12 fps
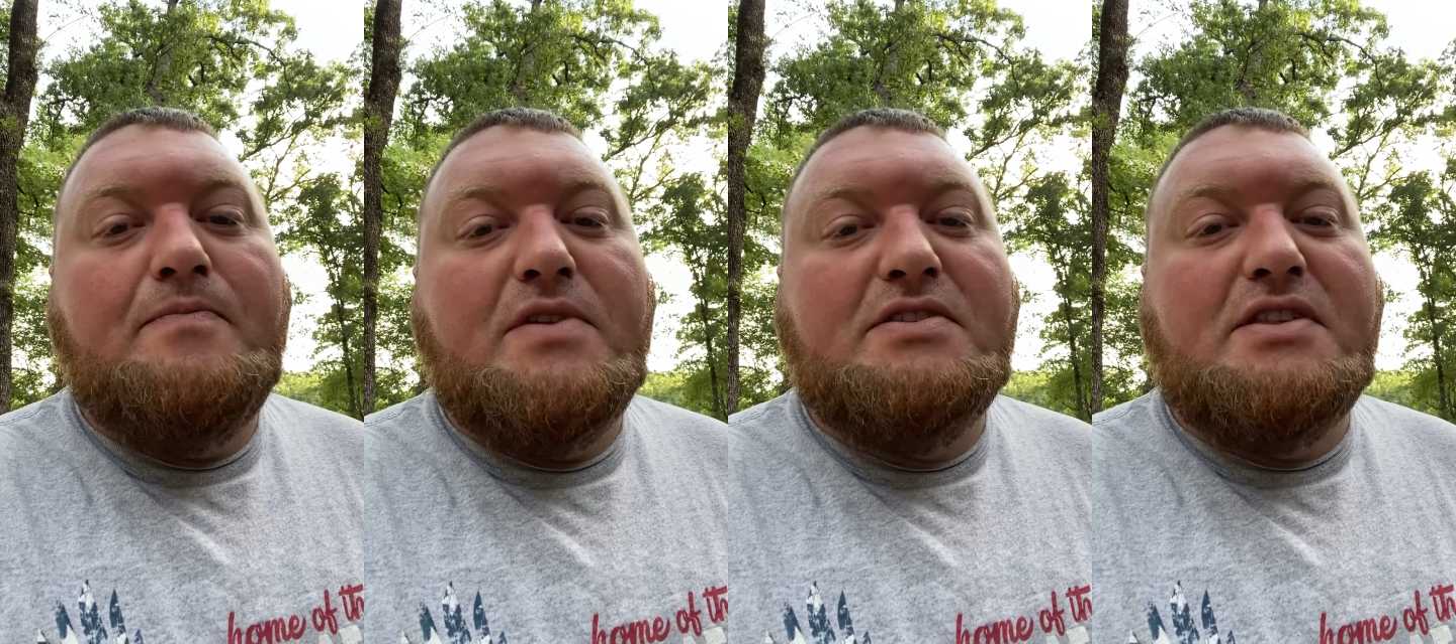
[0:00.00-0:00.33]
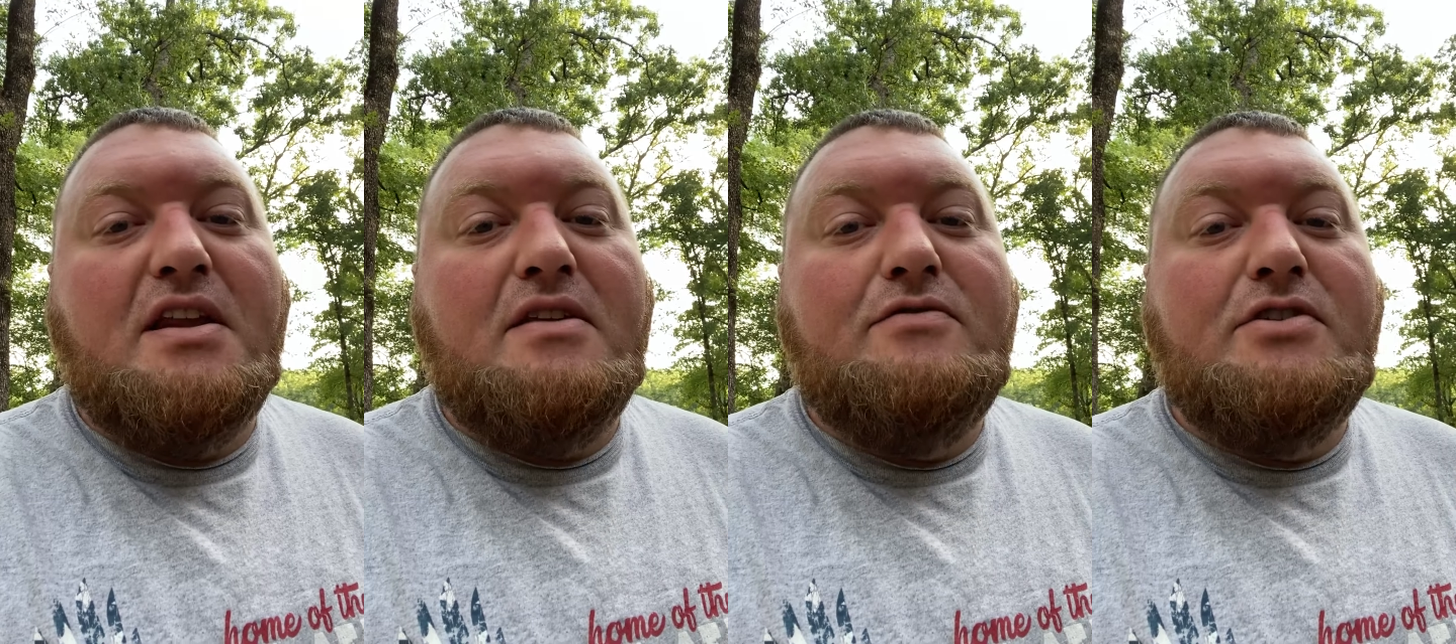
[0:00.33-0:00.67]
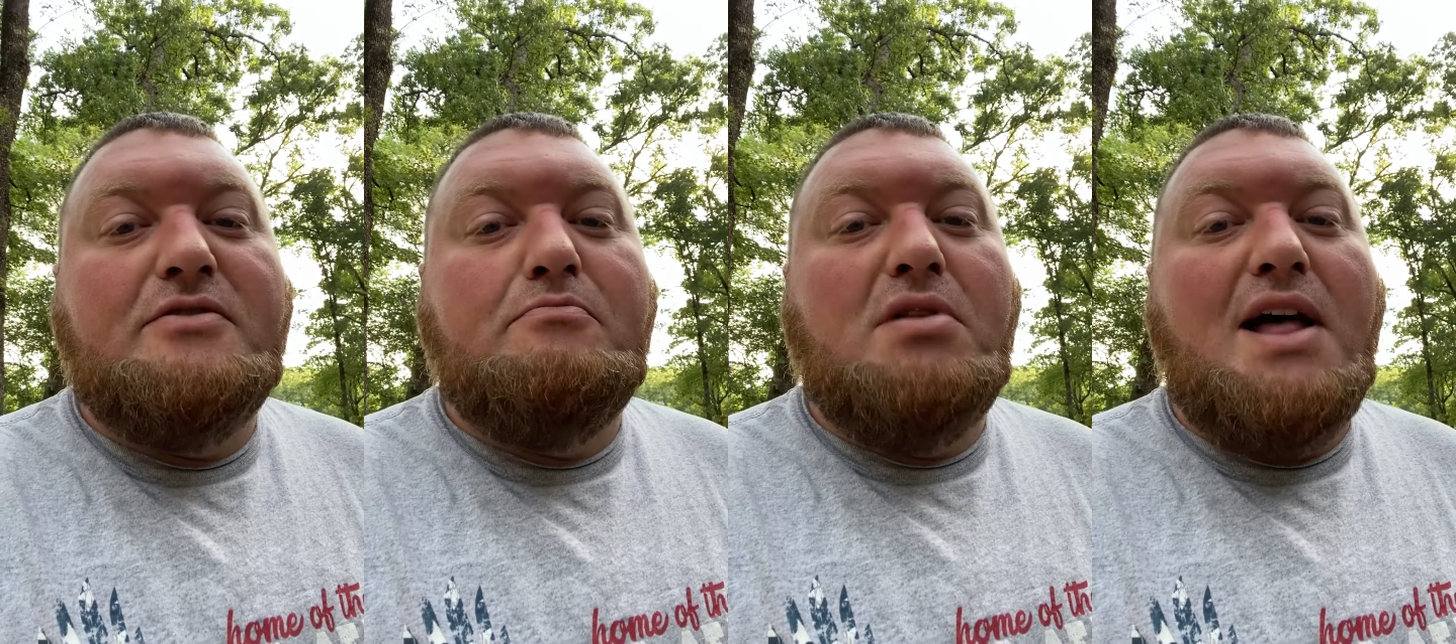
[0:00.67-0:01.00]
instead of
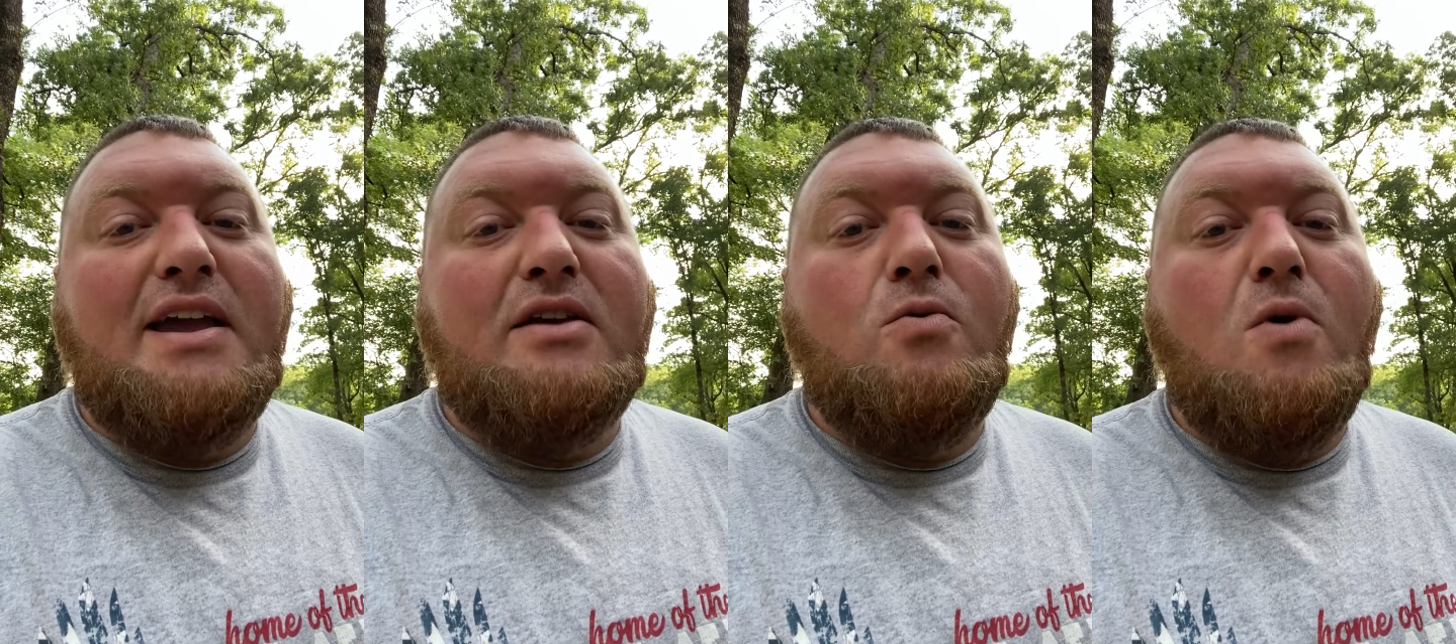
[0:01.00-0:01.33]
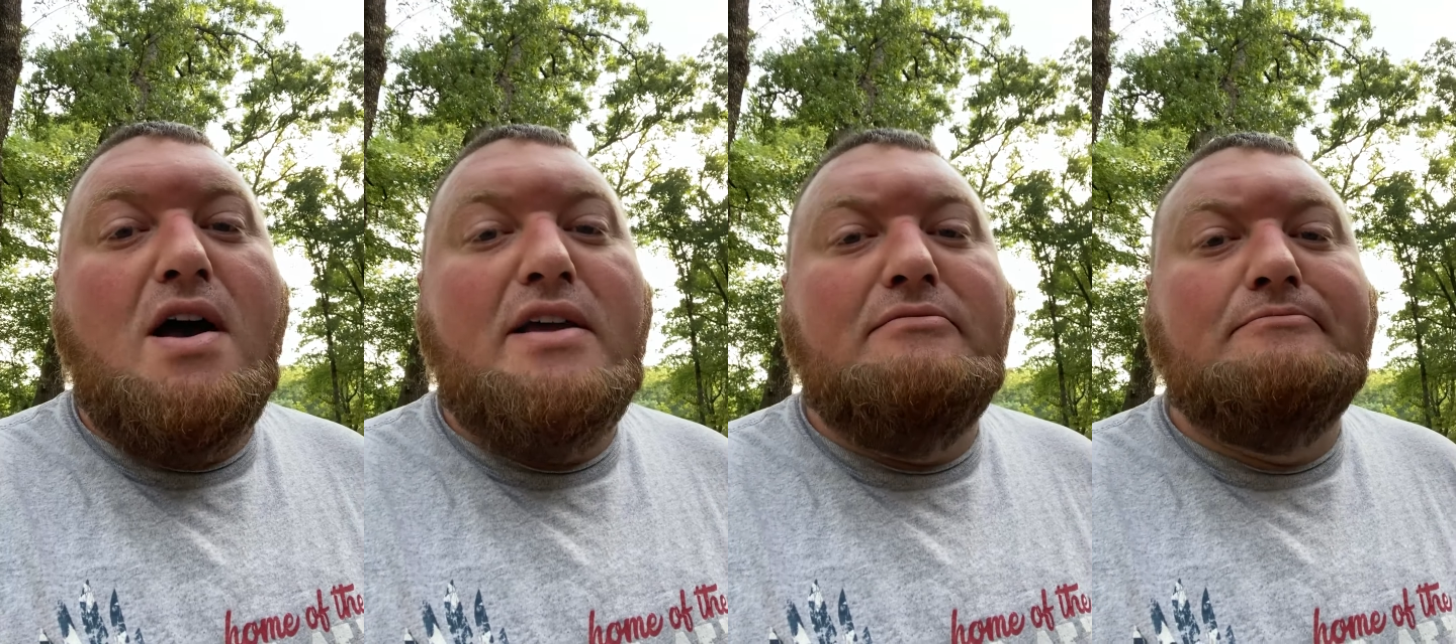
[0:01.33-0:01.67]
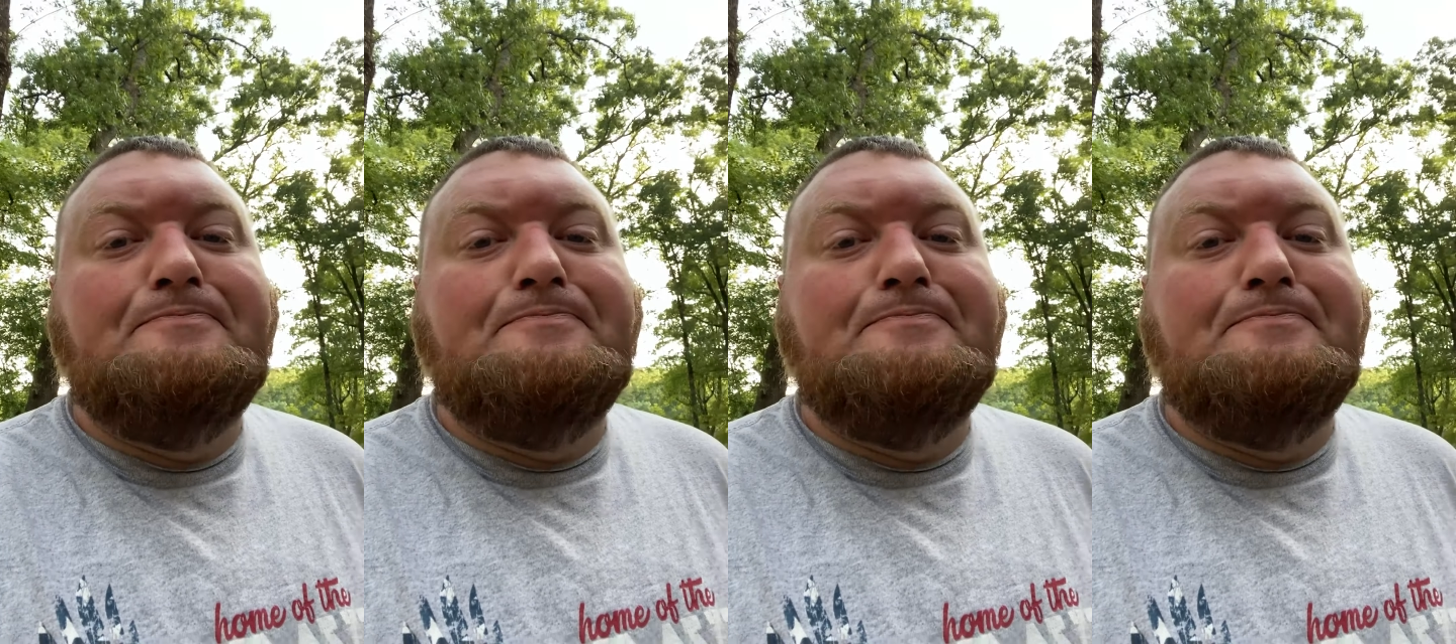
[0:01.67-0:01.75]
just black and white.